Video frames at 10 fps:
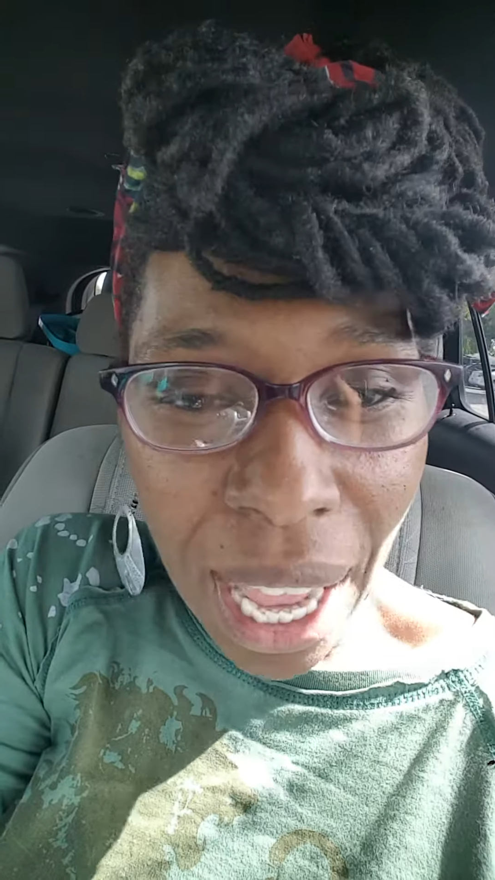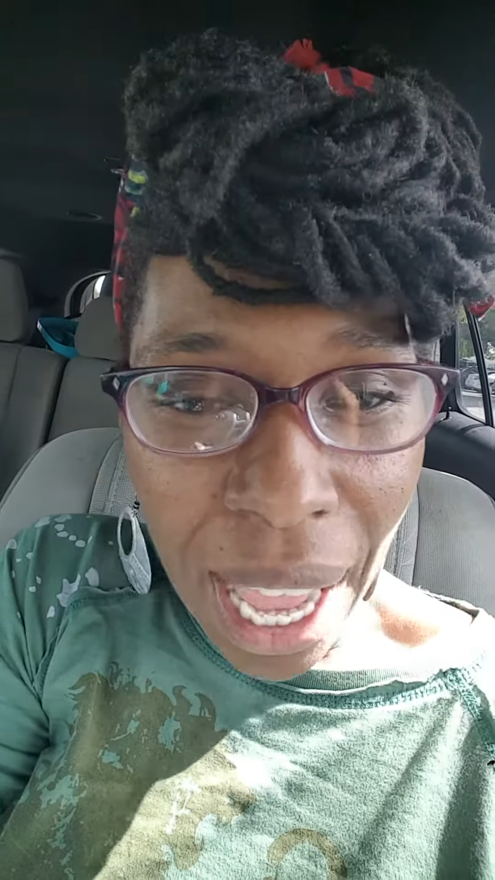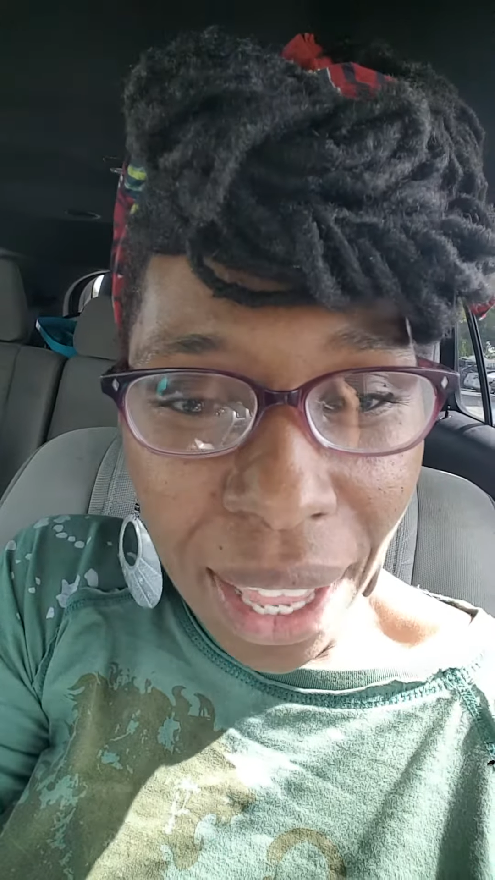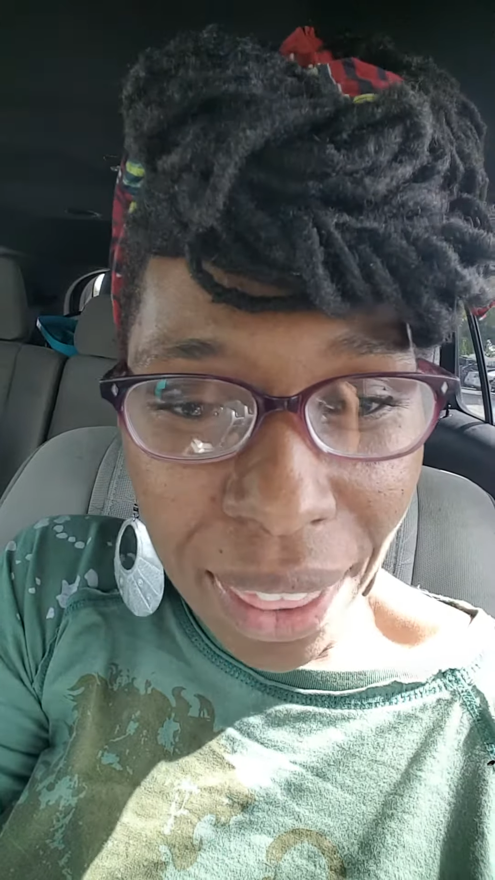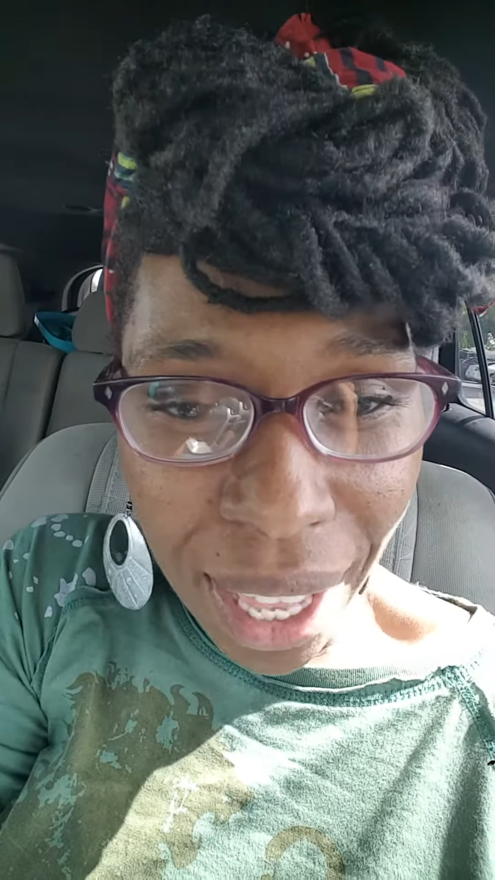
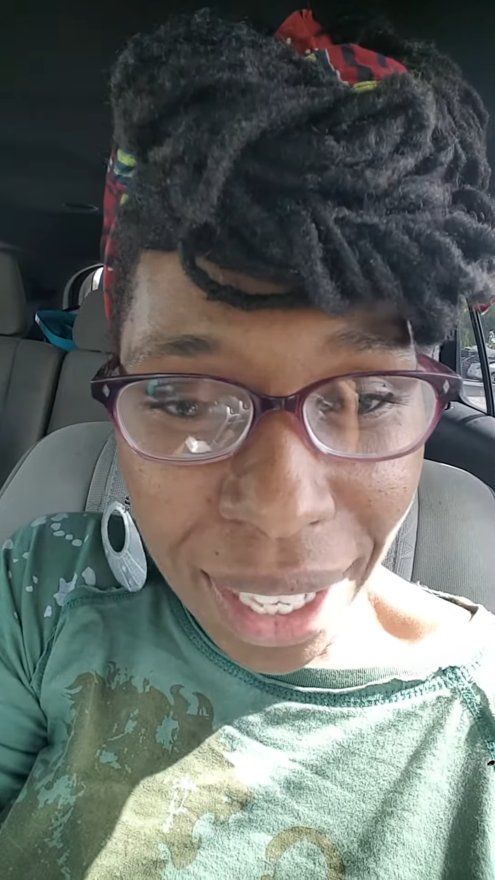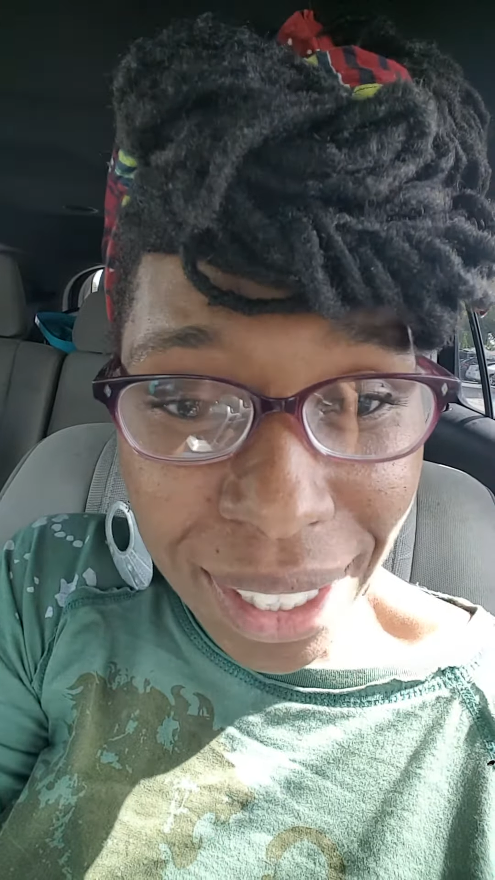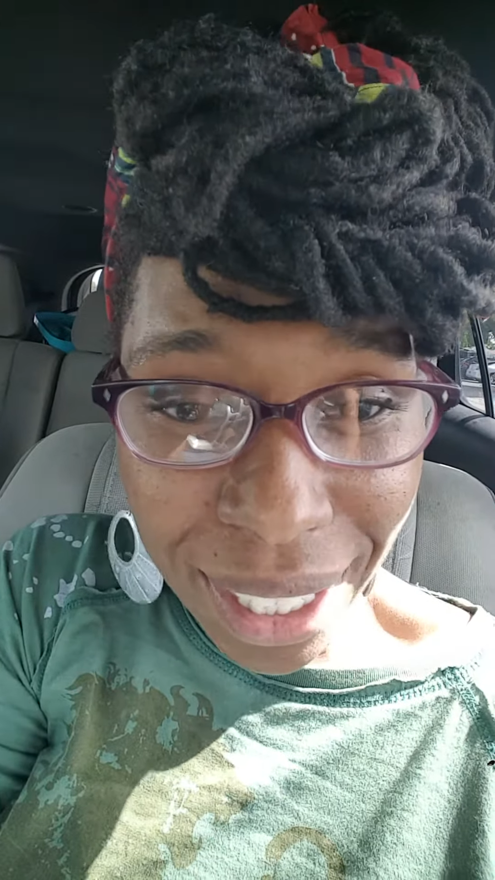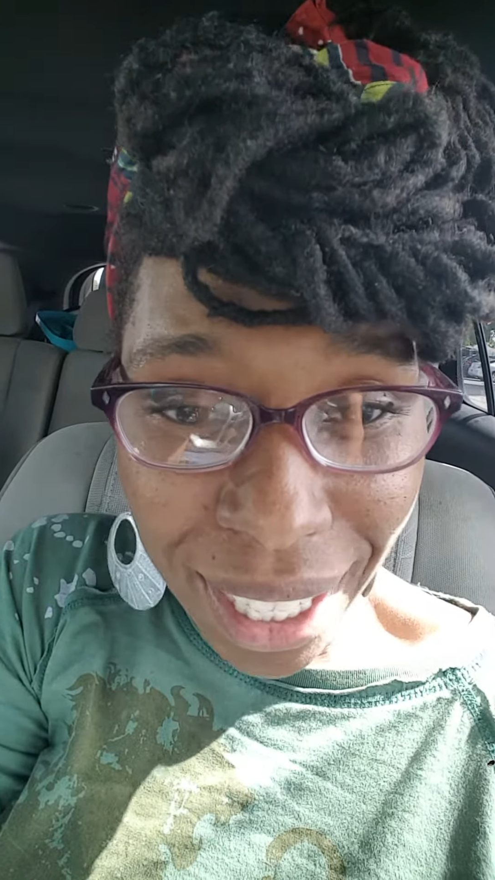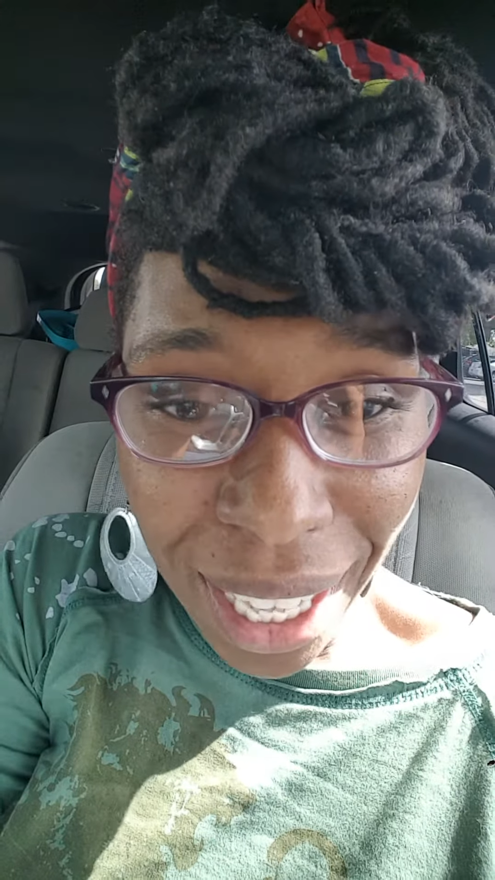And that is
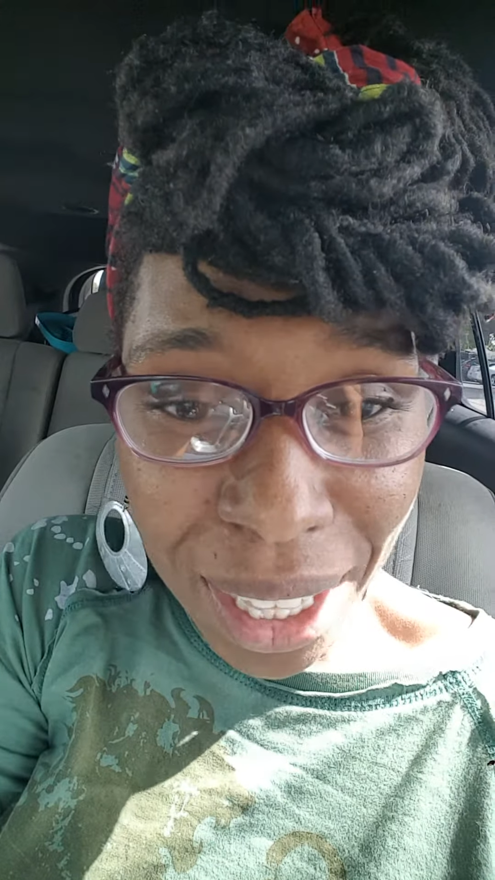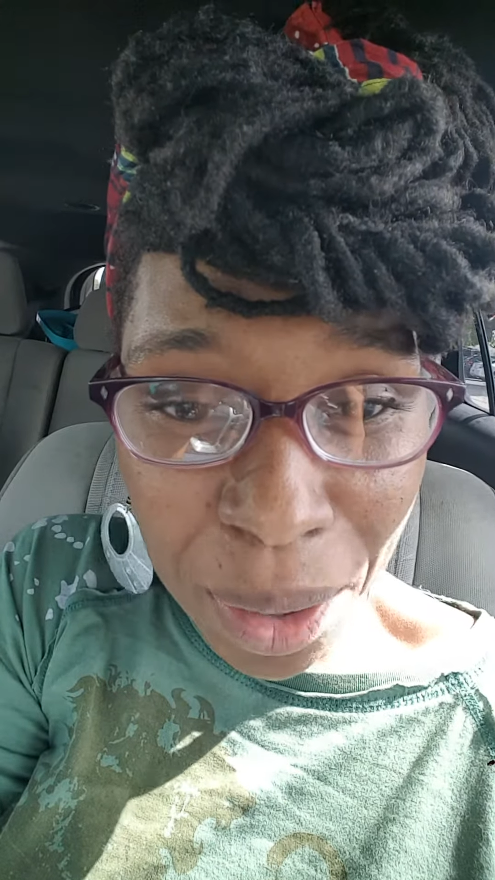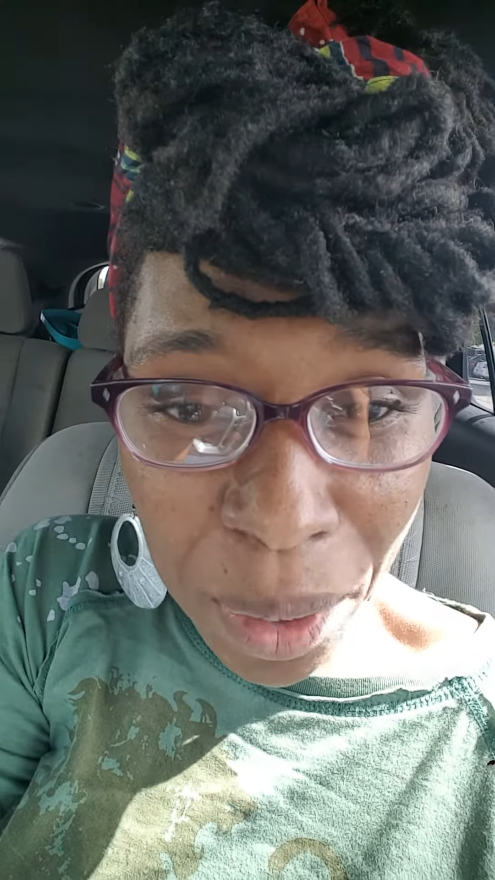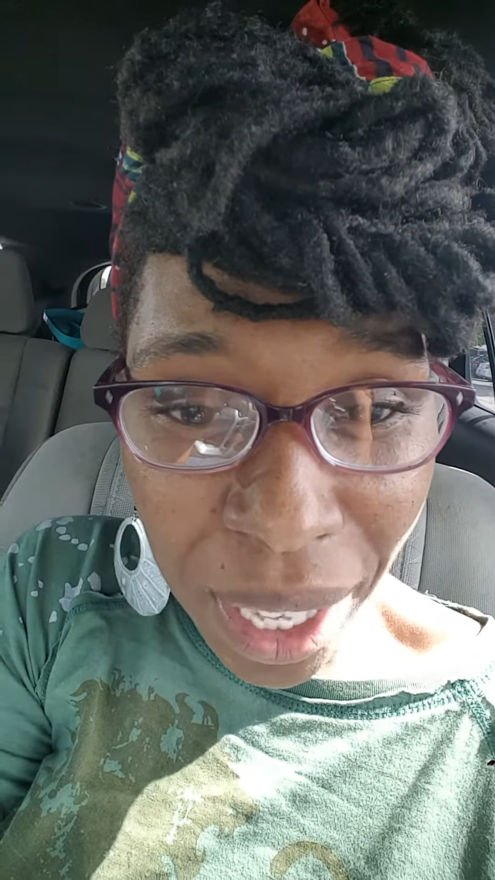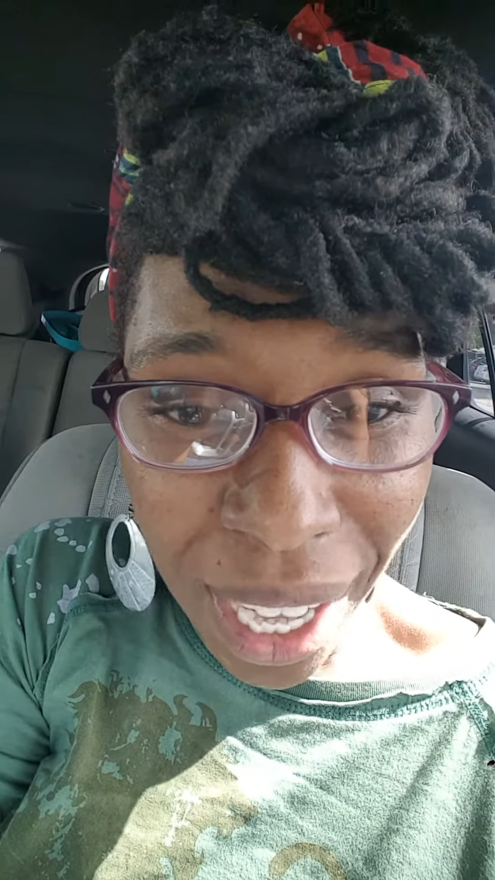exactly
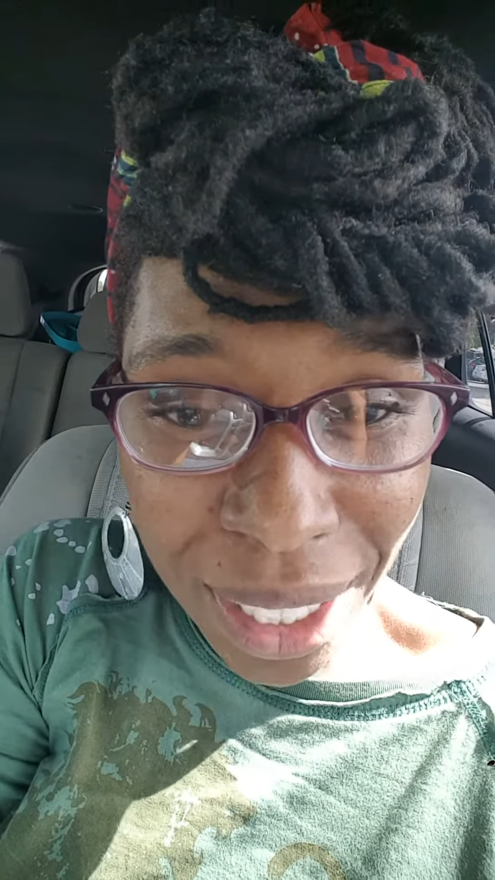what I